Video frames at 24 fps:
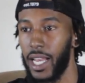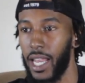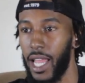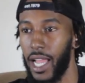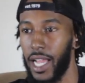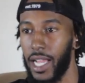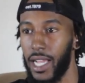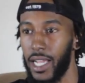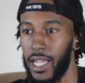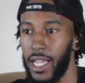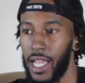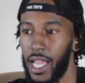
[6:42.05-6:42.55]

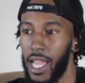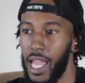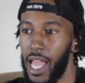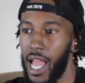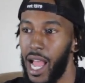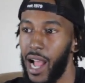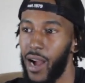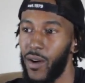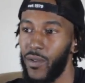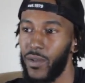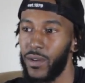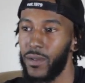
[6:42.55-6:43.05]
Like,
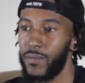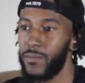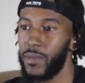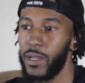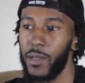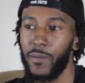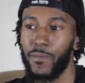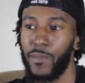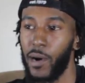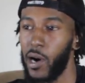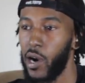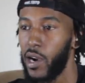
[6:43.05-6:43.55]
I would
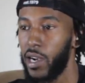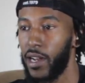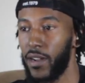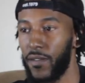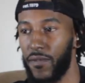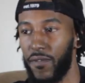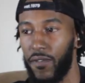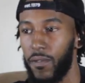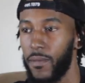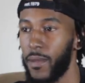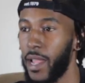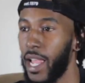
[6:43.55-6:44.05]
be burning
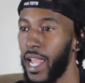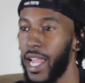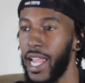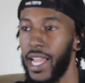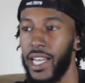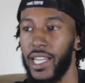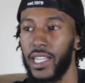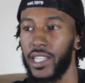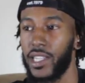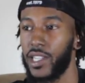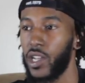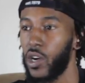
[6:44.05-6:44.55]
from
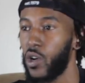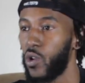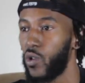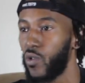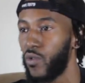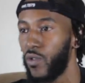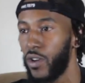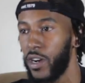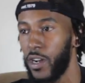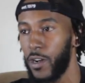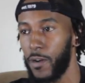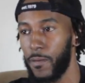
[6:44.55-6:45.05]
head to toe
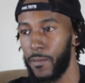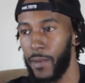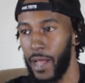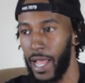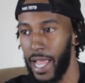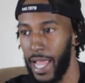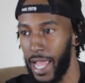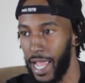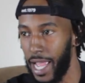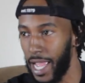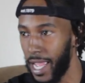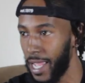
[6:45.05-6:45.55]
real
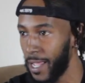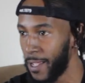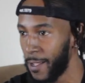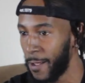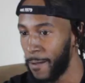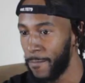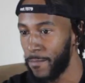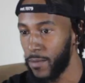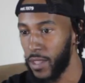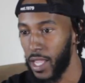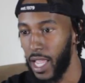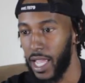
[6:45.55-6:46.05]
bad
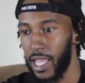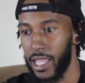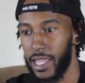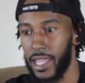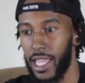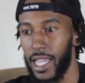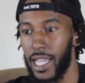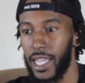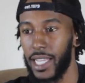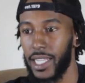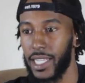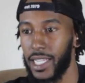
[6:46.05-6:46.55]
and
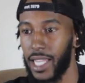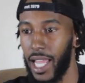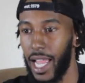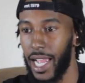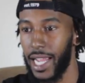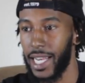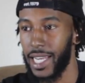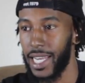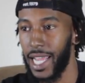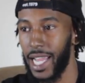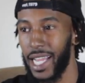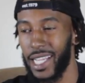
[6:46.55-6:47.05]
things
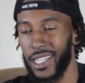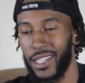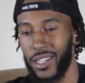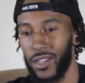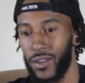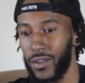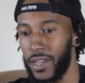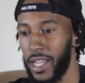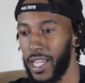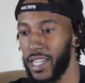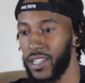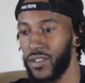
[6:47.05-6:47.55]
like that.
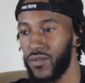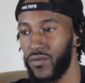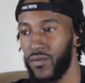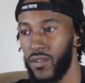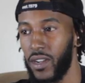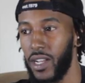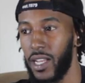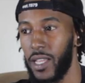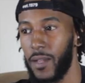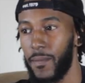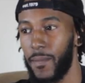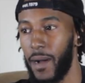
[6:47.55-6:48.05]
So that's
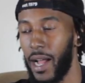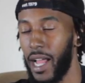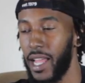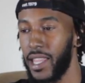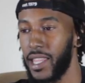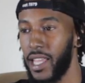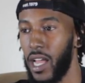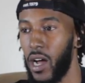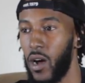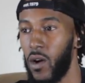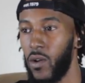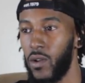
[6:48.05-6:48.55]
really about
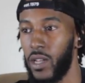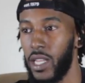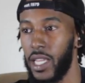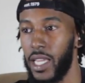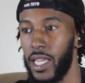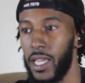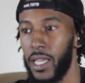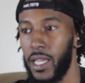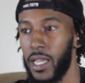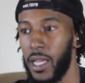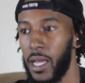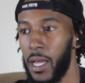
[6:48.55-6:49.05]
the
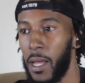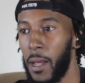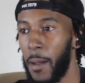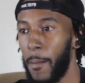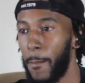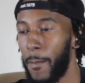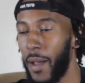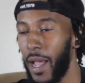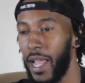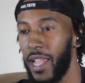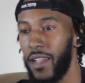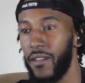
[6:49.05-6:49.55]
only
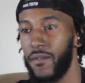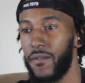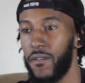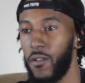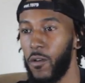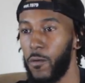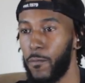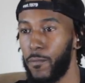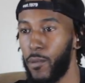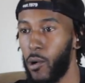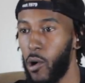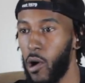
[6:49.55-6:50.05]

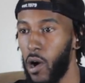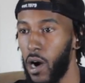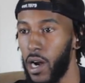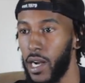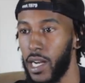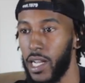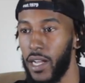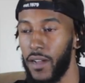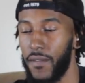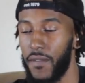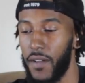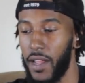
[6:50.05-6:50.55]
painful
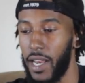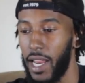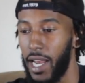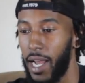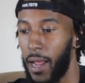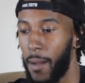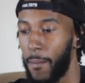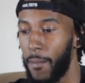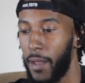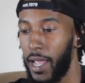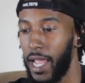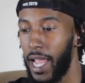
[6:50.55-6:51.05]
part of it. And
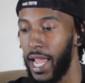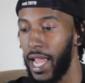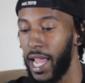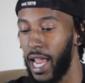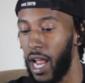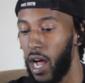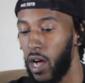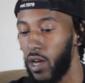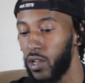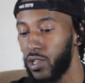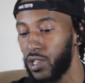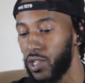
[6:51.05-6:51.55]
I mean, it
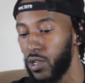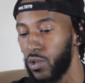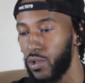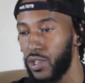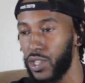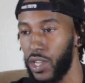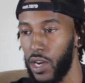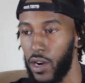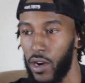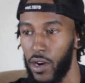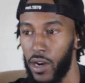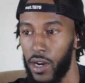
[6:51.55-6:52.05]
also
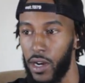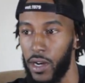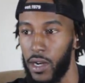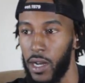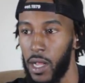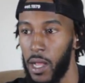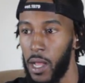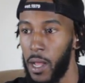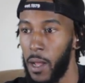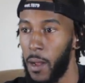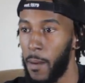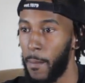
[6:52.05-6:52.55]
turned
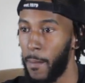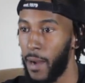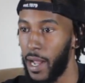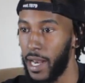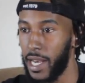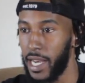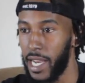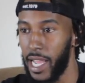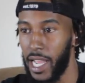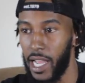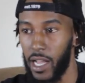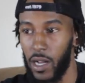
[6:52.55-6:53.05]

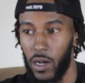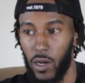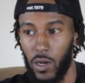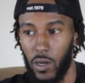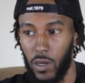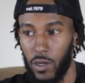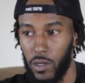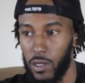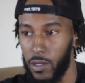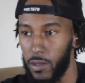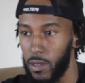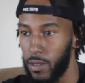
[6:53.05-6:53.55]
my
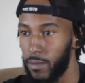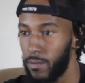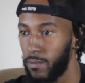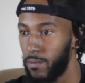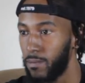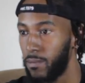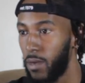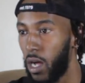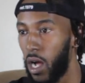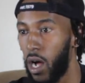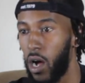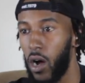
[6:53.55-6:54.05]
nails
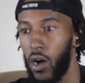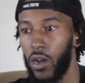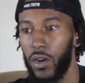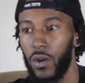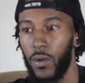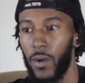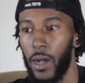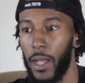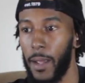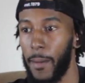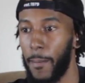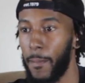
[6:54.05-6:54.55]
all the
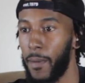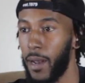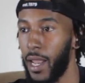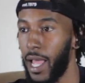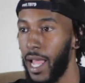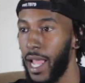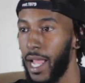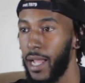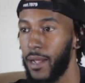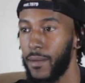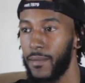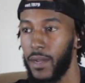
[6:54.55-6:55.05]
way
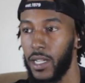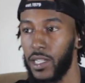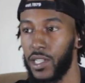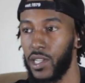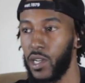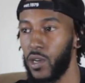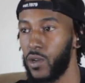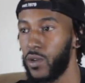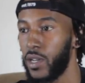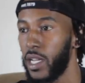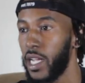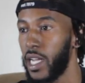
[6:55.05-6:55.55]
black, my
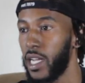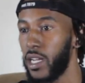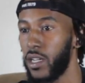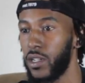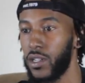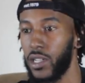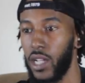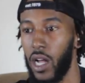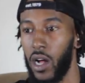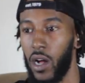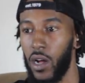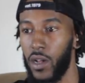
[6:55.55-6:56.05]

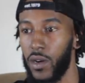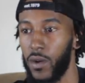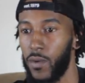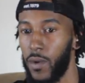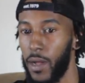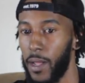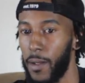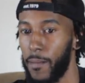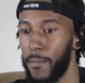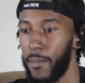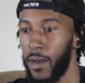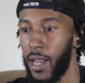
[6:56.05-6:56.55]
toenails all the
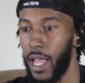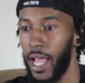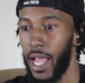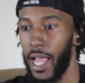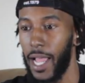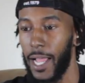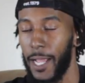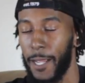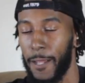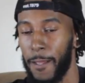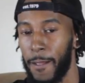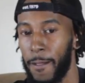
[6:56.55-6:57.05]
way
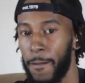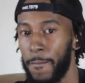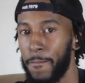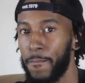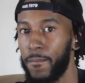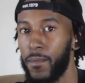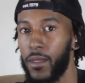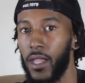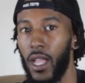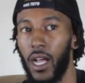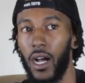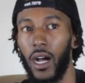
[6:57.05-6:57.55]
black.
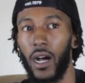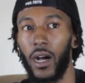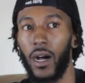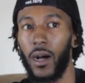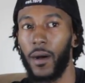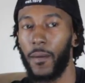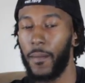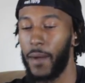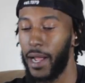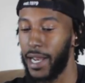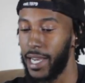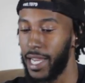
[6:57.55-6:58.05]

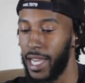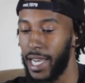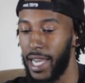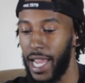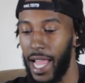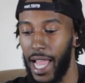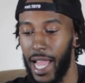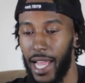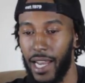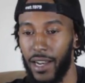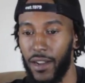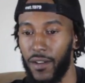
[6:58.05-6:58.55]
I didn't
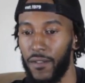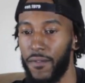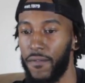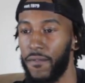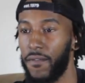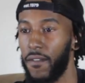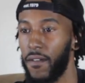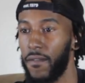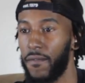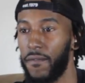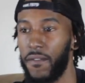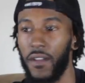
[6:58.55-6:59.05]
have no
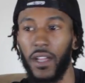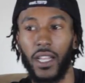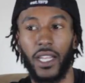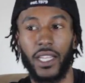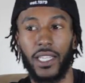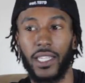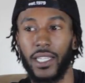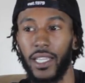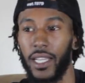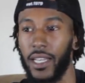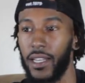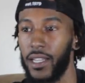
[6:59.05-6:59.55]

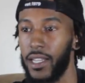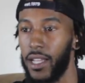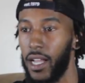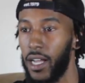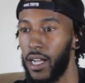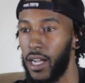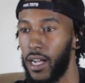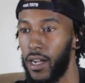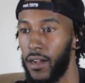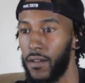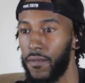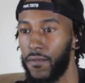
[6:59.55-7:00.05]
feelings in
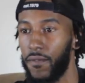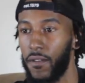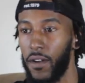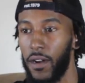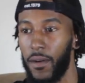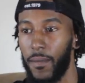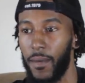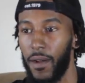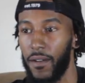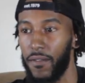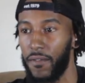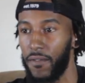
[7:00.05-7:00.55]
the
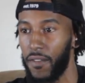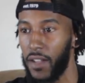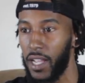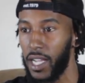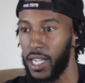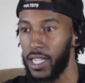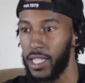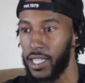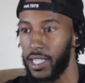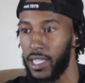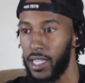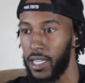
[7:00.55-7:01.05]
front of my
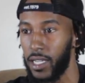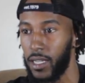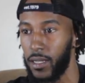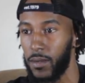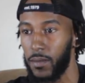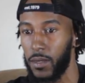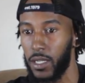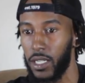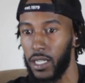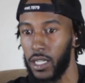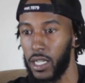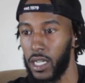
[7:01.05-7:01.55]

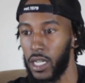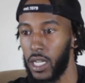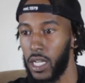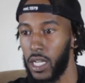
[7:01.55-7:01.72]
fingertips.